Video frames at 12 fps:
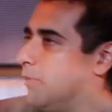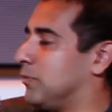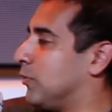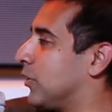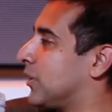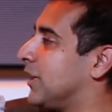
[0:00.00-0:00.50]
know,
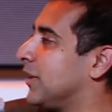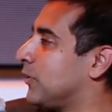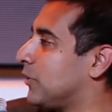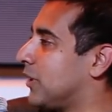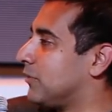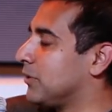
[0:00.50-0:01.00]
working or
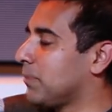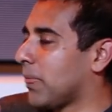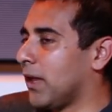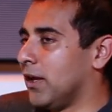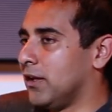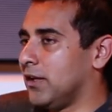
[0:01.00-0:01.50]
whatever.
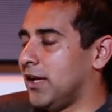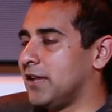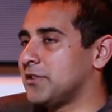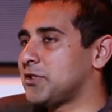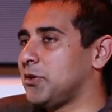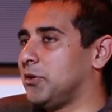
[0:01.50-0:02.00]

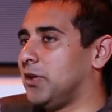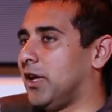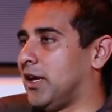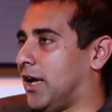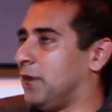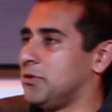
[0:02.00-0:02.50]
And so,
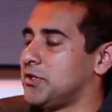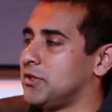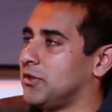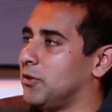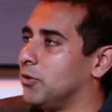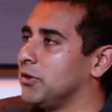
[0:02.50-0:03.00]
like, I was
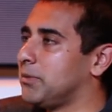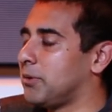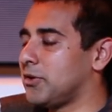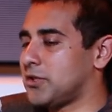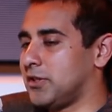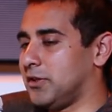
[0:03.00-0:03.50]
the only
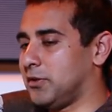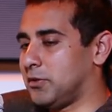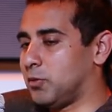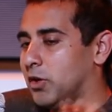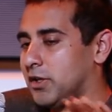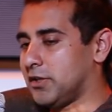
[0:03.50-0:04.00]
person,
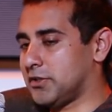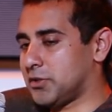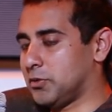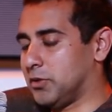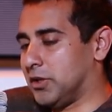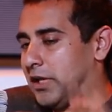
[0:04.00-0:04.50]
you'd walk into
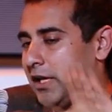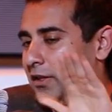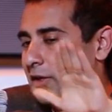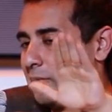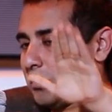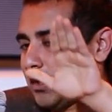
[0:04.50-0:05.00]
school and
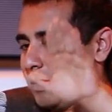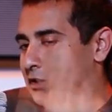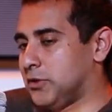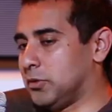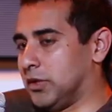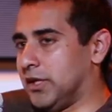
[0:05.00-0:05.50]
there were like
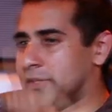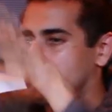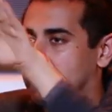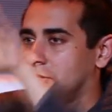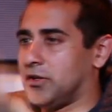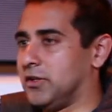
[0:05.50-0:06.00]
2
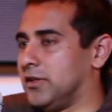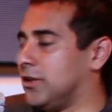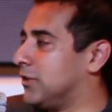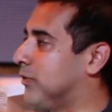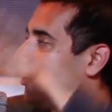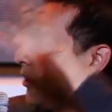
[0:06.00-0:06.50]
lists
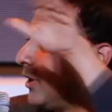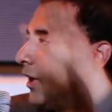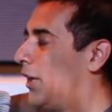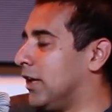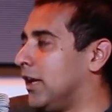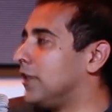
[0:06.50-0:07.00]
on the wall,
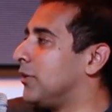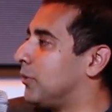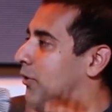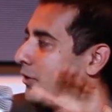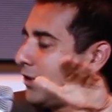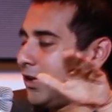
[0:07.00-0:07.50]
and they
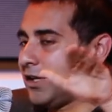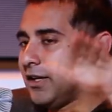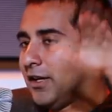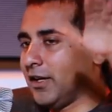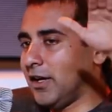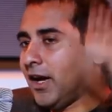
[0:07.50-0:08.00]
were
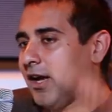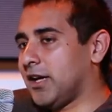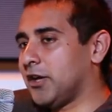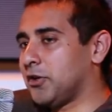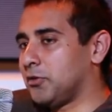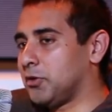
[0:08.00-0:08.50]
like high
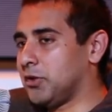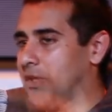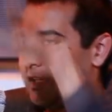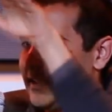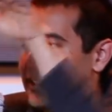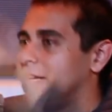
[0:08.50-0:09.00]
honor roll
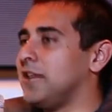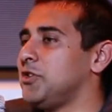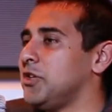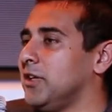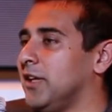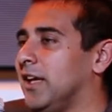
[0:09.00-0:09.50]
and
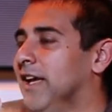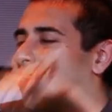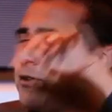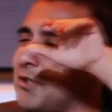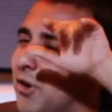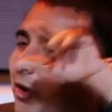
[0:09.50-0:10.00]
detention, and
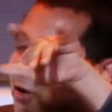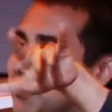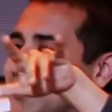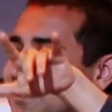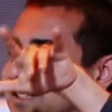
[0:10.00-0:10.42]
I was always